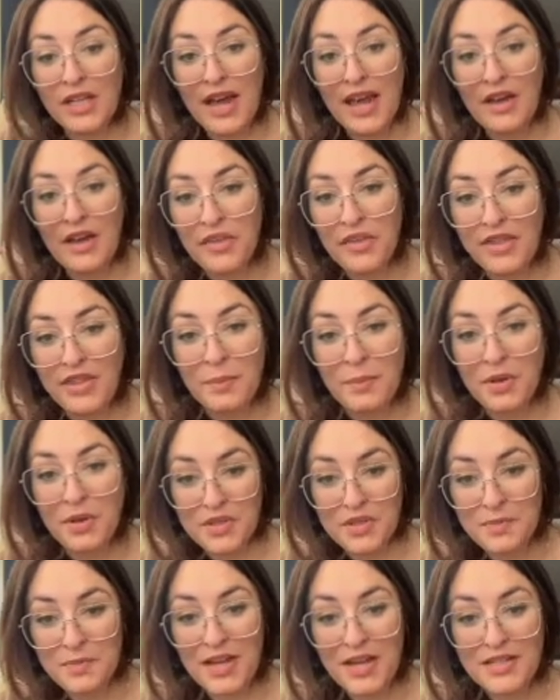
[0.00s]
the
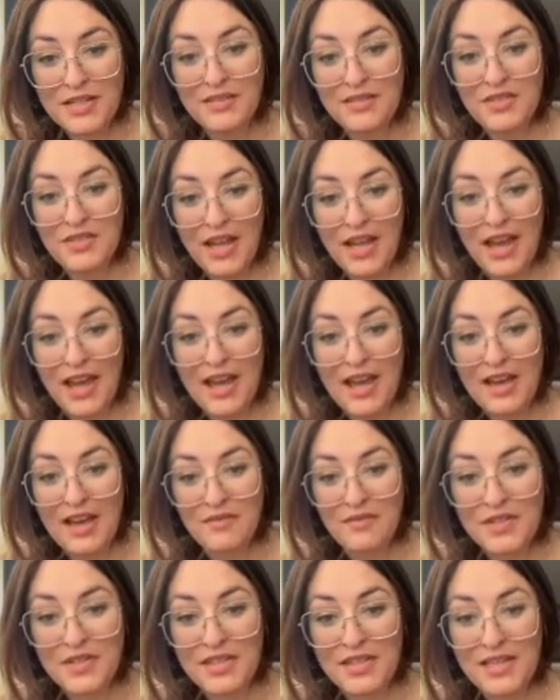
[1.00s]
perspective to have,
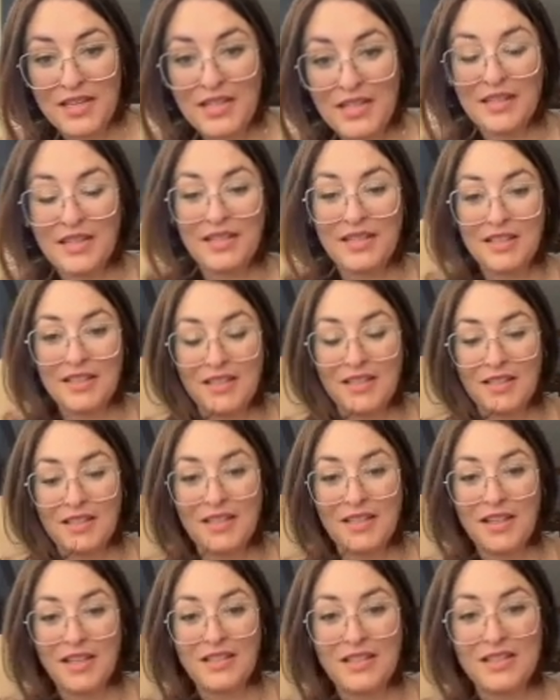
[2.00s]
is that
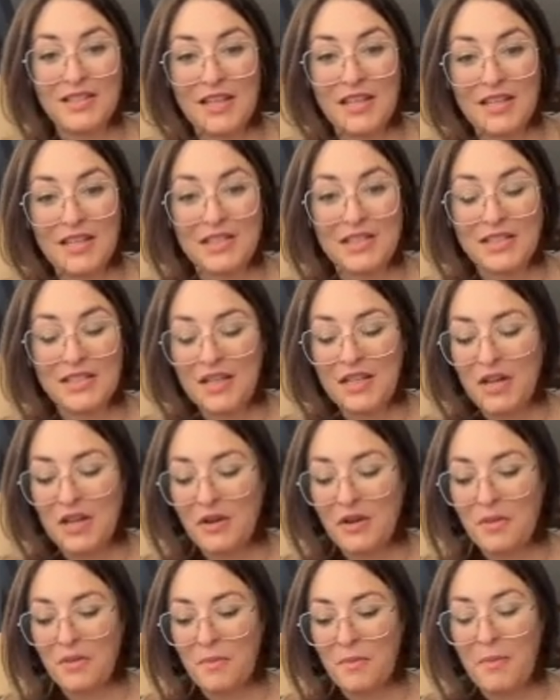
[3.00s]
it's
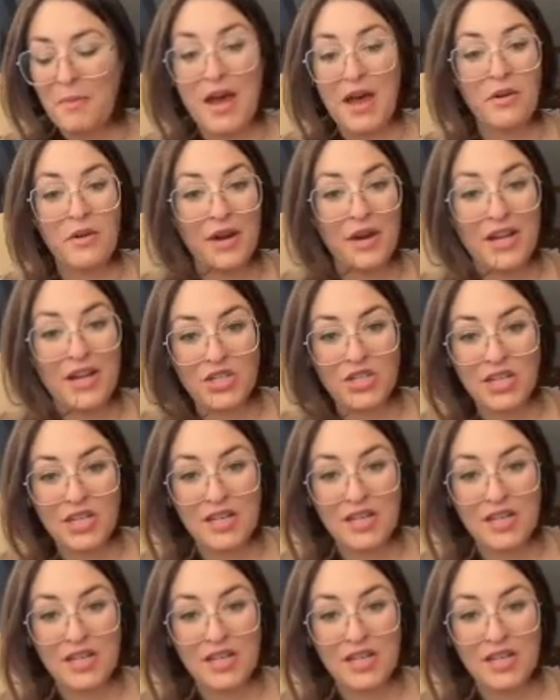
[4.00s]
moderation